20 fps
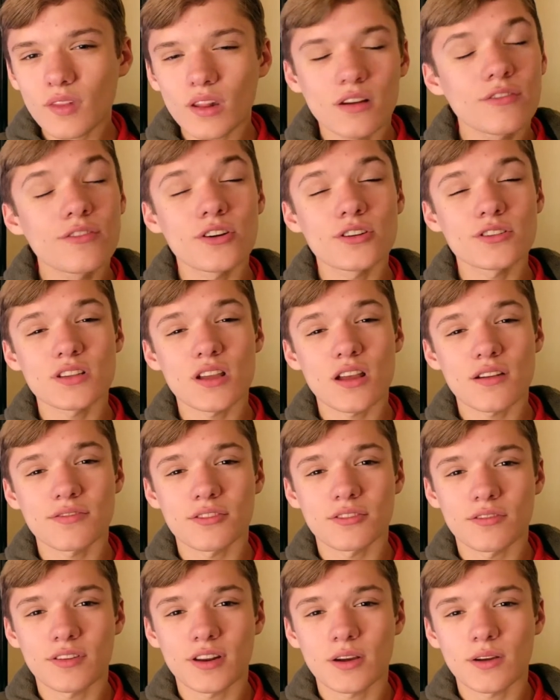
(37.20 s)
First off,
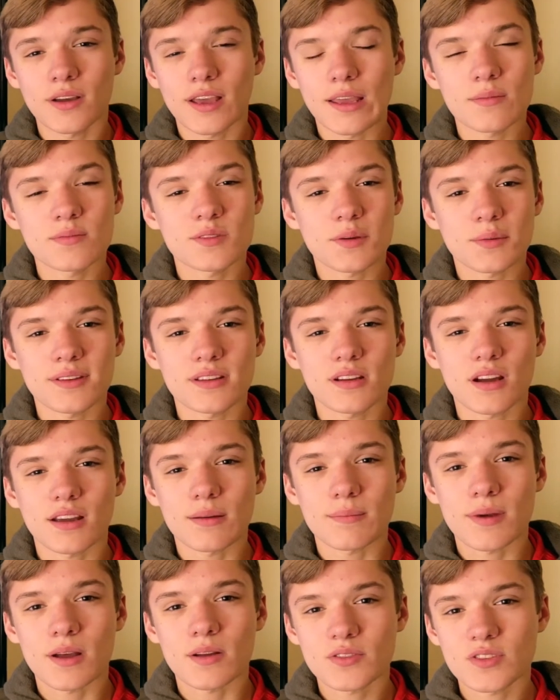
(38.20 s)
for video games, I'll be
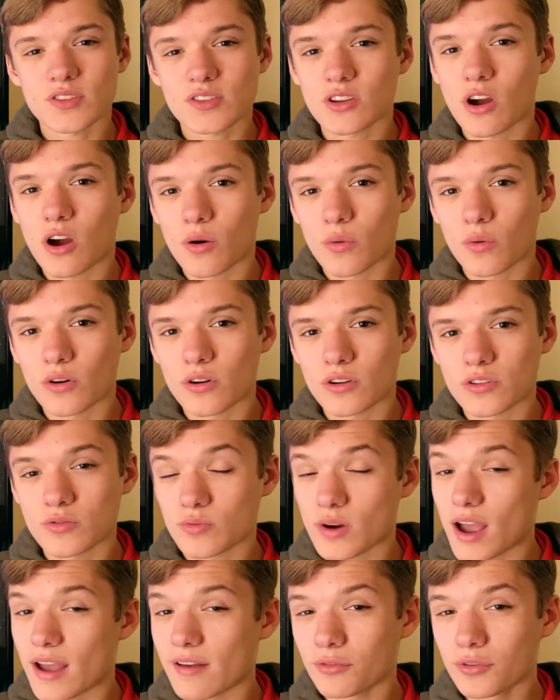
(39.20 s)
talking about Star Wars
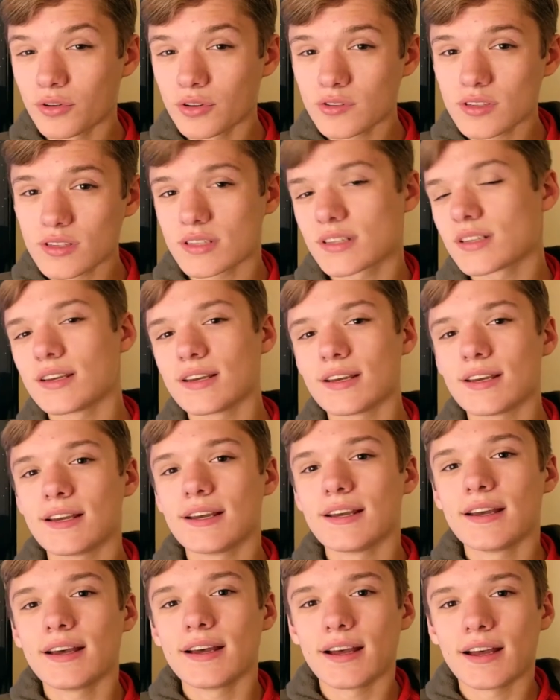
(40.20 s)
Rivals,
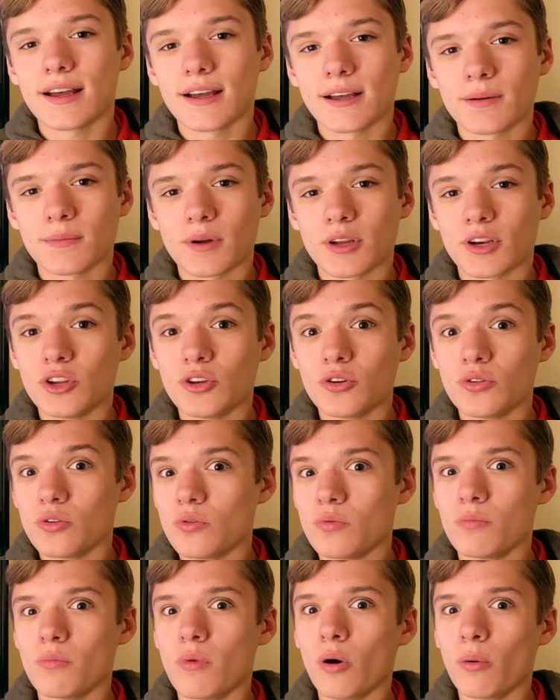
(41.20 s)
a
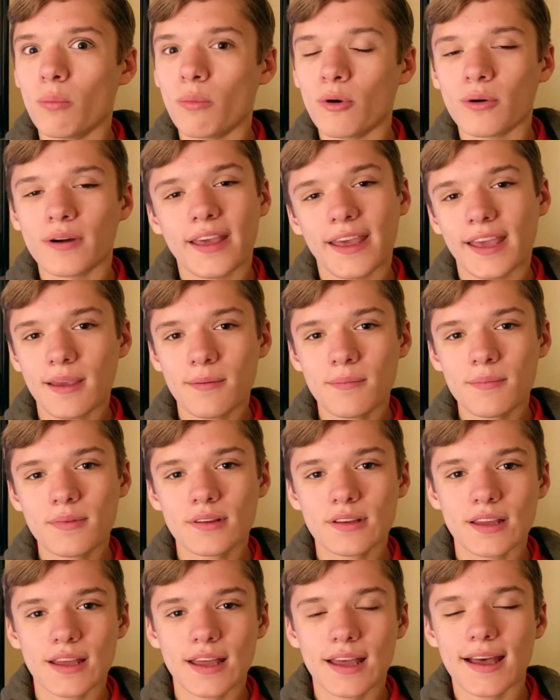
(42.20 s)
new mobile game.
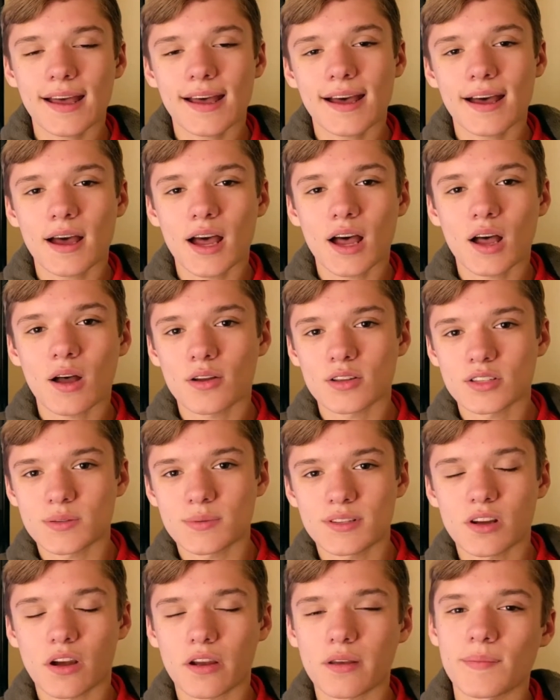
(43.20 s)
I'll also
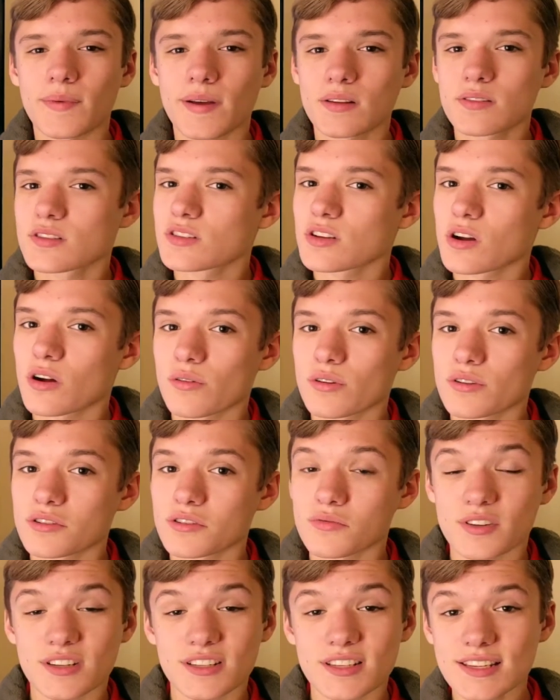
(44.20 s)
be talking about Star
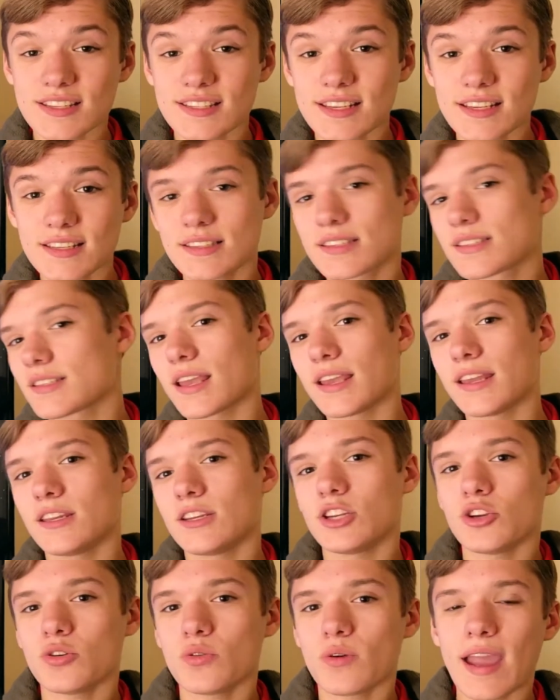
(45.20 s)
Wars Resistance, a
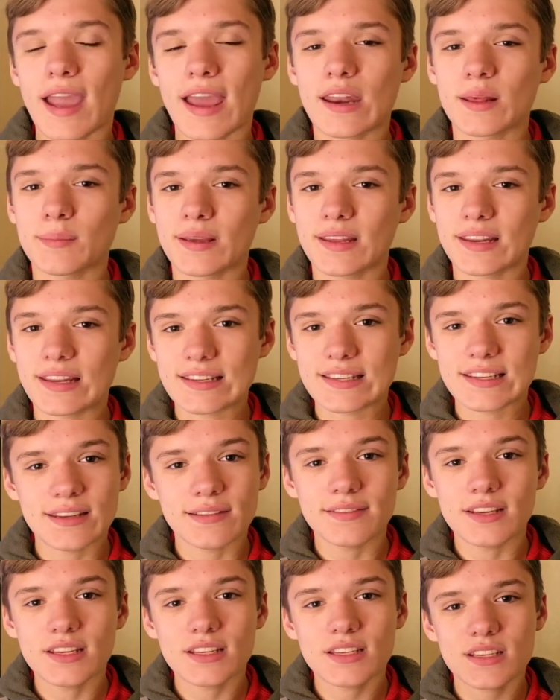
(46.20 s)
new animated
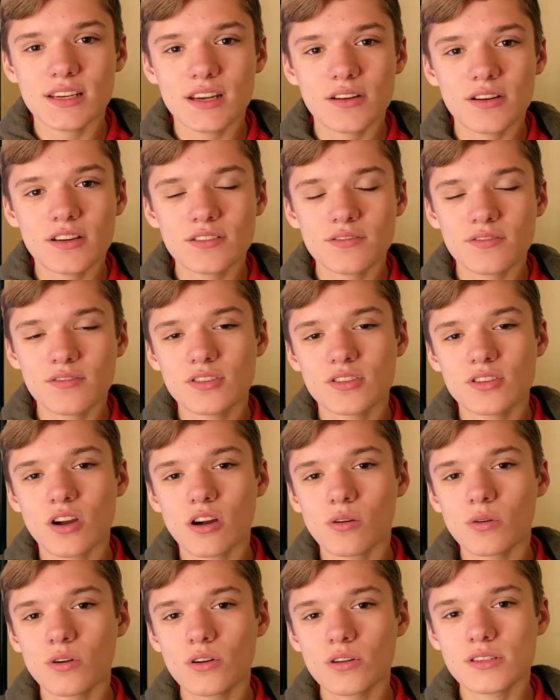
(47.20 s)
TV series for
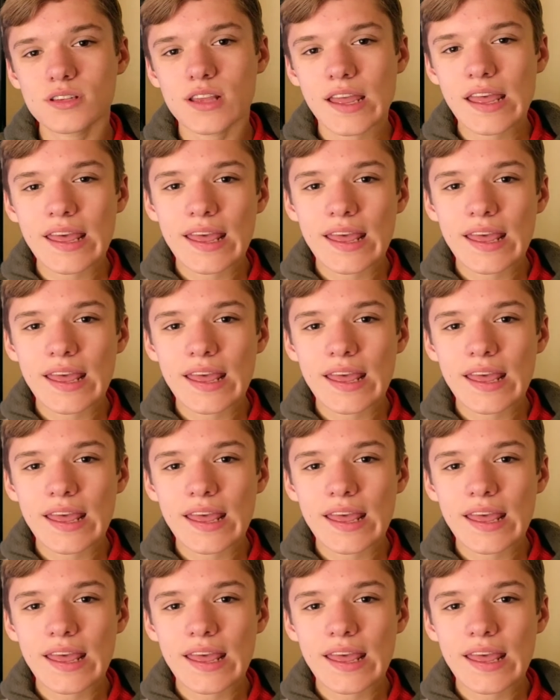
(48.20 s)
Star Wars.